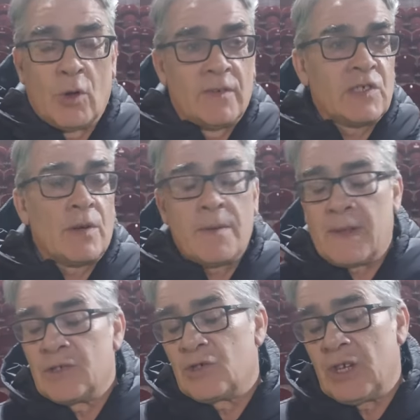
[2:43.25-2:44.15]
All of a sudden
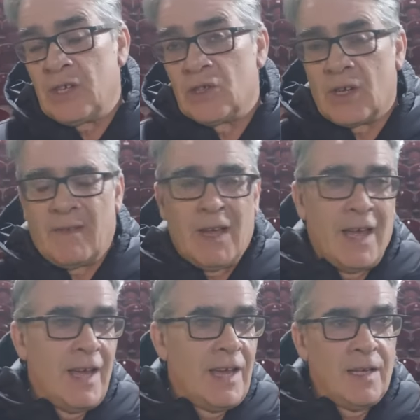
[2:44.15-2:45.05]
things change. And
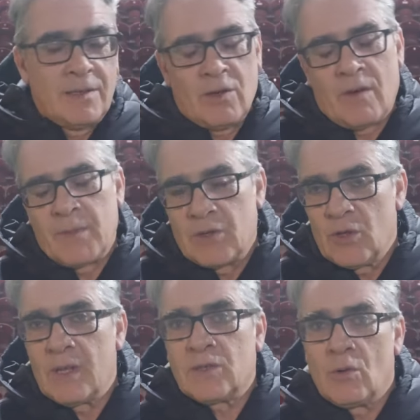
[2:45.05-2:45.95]
I've been
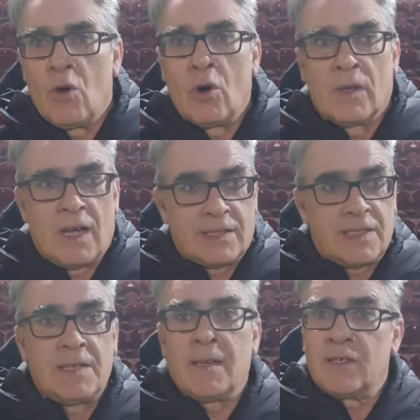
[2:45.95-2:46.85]
doing it so long that I
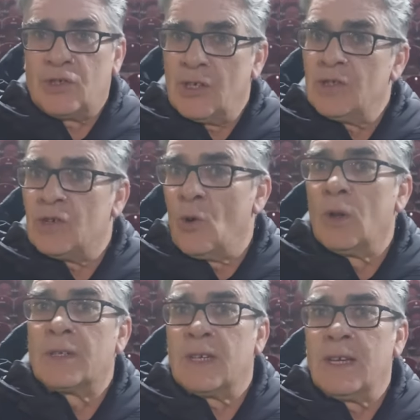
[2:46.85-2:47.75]
see things changing all
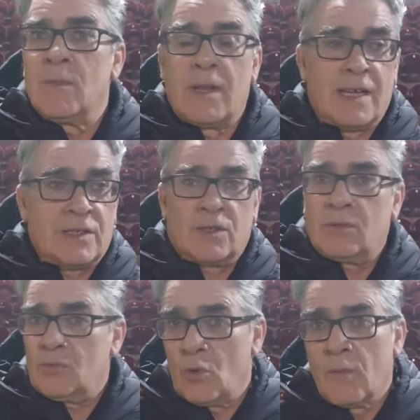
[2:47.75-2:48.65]
the time, and that's
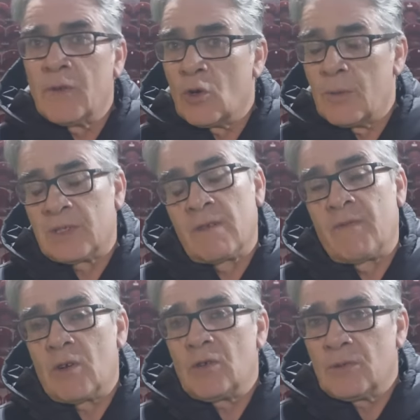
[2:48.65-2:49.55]
hopefully the same
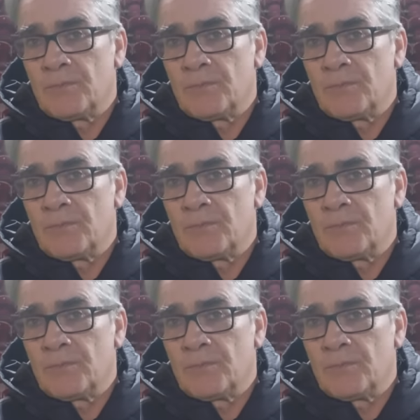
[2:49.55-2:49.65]
for us.